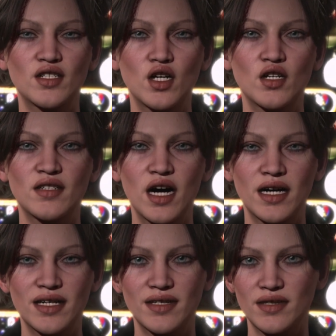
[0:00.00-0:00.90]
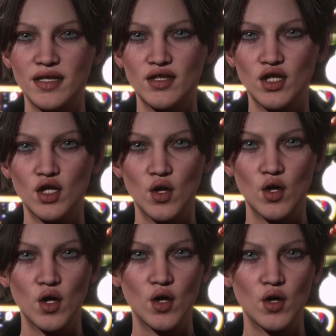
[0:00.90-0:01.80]
So very easy
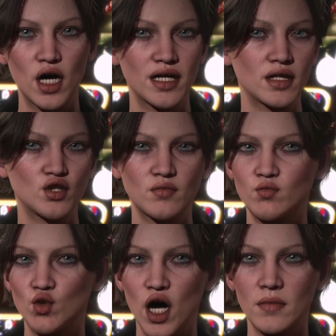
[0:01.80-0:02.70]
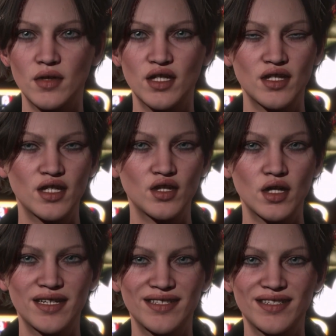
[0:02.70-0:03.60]
to drop this
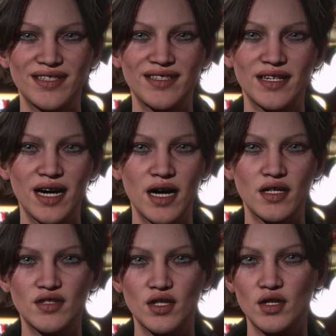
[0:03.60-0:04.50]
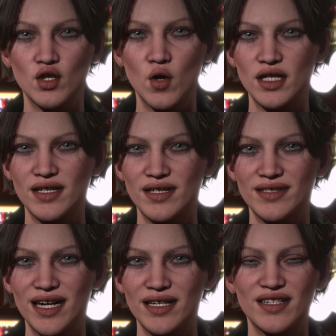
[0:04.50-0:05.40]
onto an existing character and tweak the
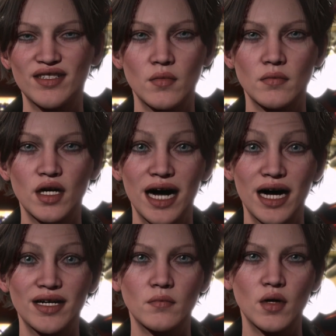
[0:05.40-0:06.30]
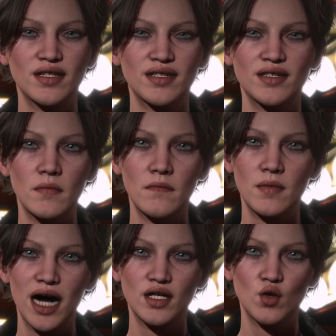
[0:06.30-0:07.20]
settings to blend, but some
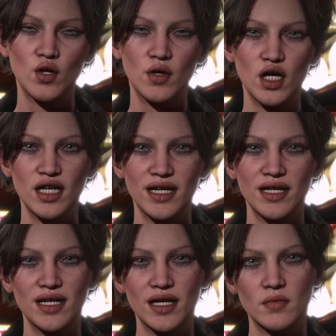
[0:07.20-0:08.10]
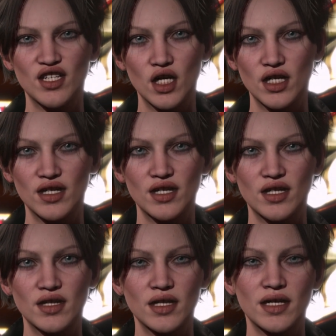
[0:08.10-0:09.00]
manual work in an image
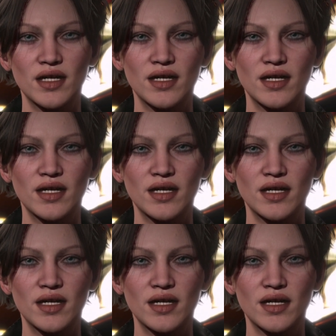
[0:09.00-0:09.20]
editor